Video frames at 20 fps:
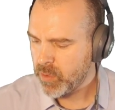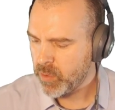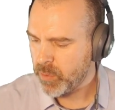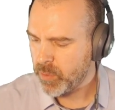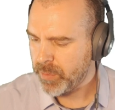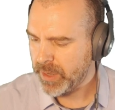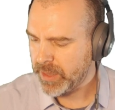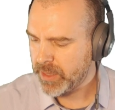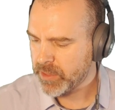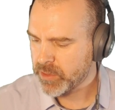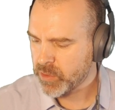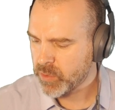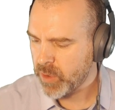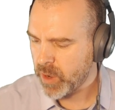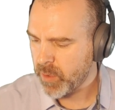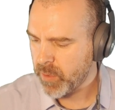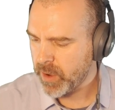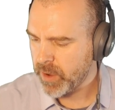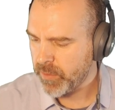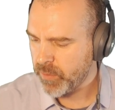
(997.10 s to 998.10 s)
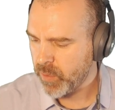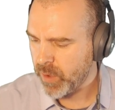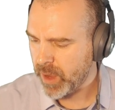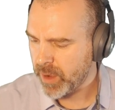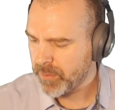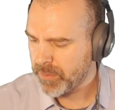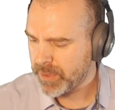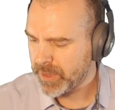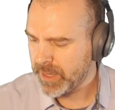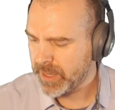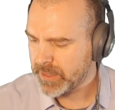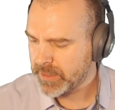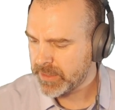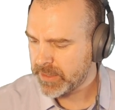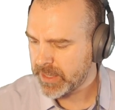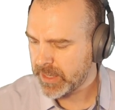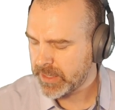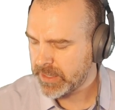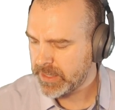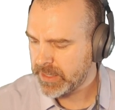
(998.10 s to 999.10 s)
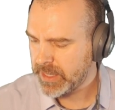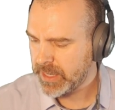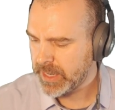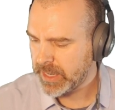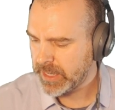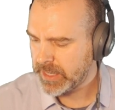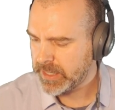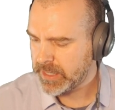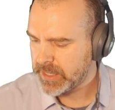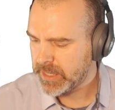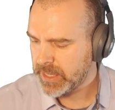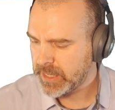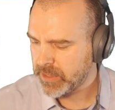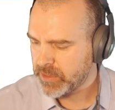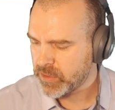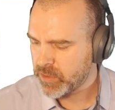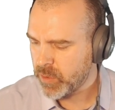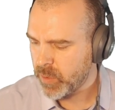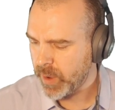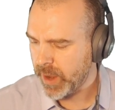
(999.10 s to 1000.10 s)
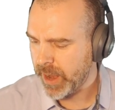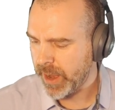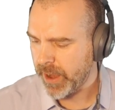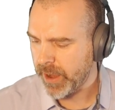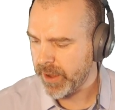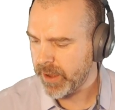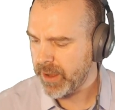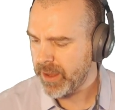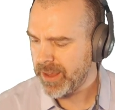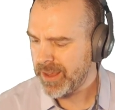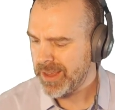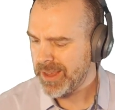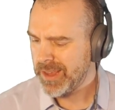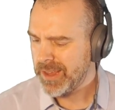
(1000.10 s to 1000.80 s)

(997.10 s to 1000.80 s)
would be the square root of 1 plus 16t squared.